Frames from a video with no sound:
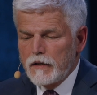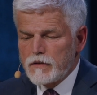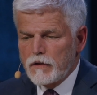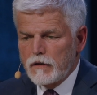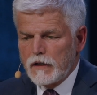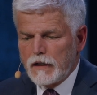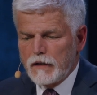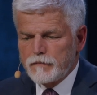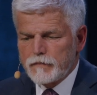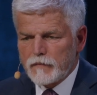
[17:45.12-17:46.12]
So.
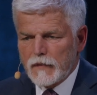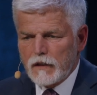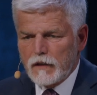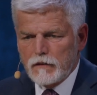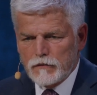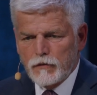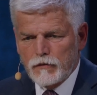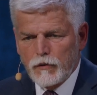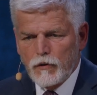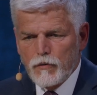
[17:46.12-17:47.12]
Um, uh, to,
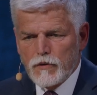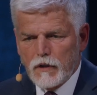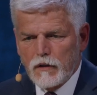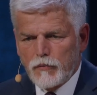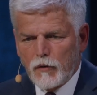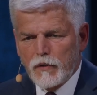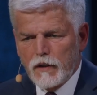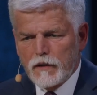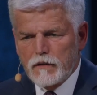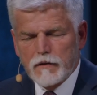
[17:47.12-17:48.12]
to use uh,
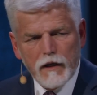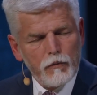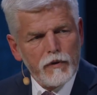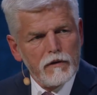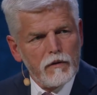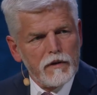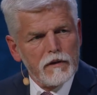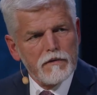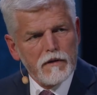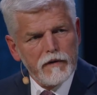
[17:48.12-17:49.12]
properly the time window
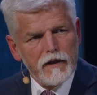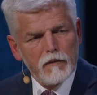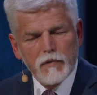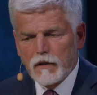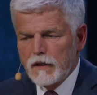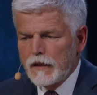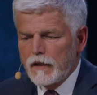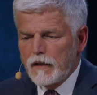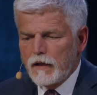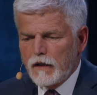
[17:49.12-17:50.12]
that is available,
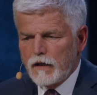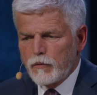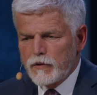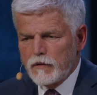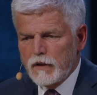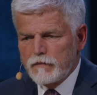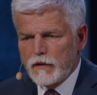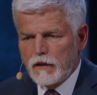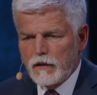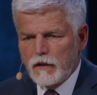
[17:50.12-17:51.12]
uh, we should have
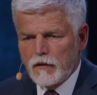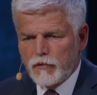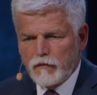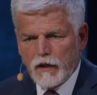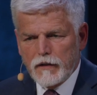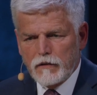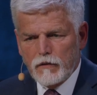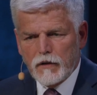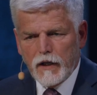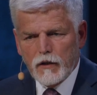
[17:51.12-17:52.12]
provided
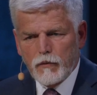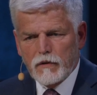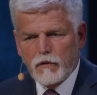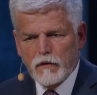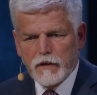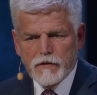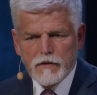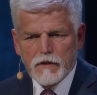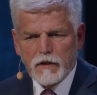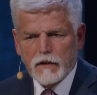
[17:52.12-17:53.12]
Ukraine with all
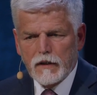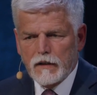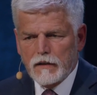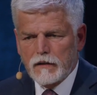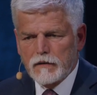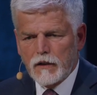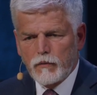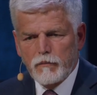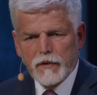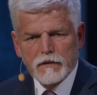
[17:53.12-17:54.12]
necessary
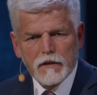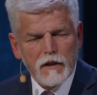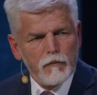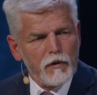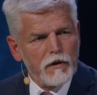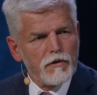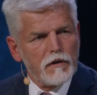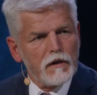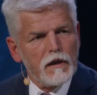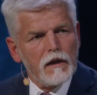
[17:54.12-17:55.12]
equipment and
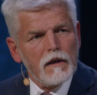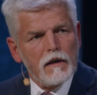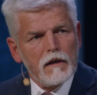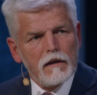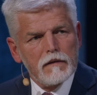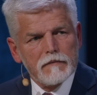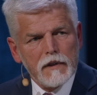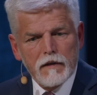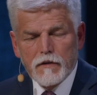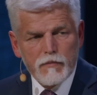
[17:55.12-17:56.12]
ammunition
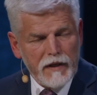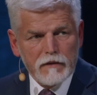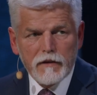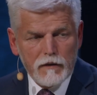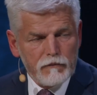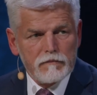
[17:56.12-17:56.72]
in the springtime